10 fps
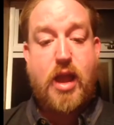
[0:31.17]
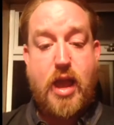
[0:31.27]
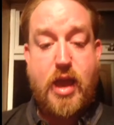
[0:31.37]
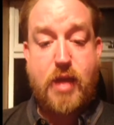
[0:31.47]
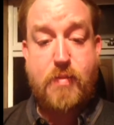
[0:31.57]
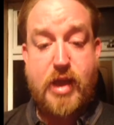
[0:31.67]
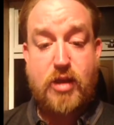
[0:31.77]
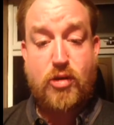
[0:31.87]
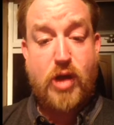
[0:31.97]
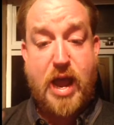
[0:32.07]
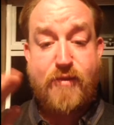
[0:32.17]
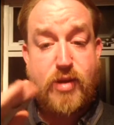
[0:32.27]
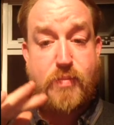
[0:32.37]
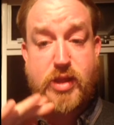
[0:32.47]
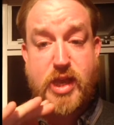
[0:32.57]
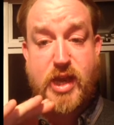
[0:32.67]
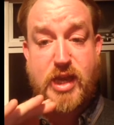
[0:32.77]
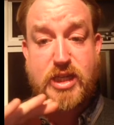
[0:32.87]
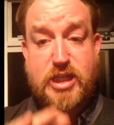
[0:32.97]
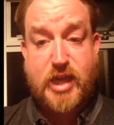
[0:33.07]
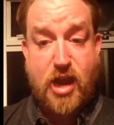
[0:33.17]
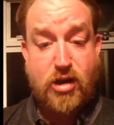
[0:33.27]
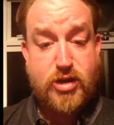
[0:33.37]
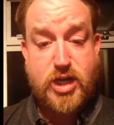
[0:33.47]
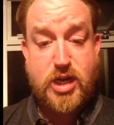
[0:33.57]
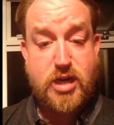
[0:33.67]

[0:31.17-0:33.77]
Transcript: um, he got everybody scared,